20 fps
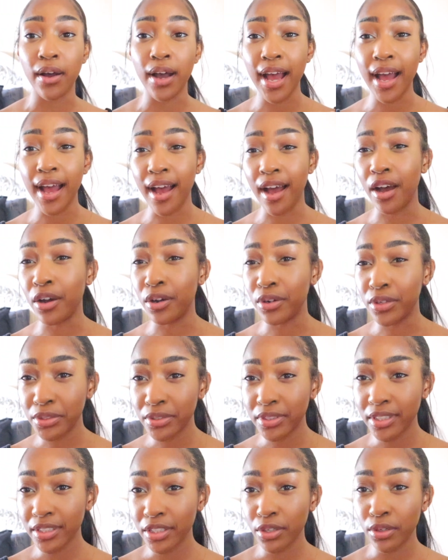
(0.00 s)
how you
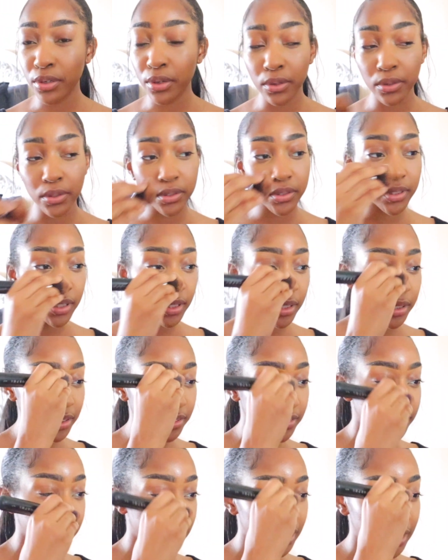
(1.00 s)
can get a hold on
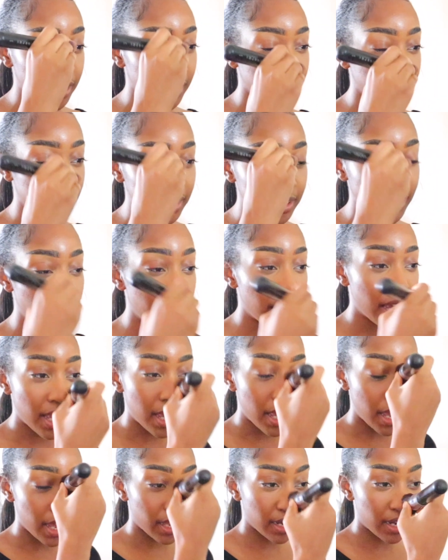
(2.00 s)
your feelings,
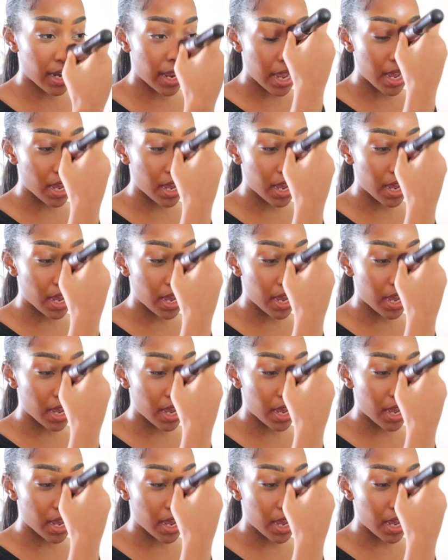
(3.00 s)
and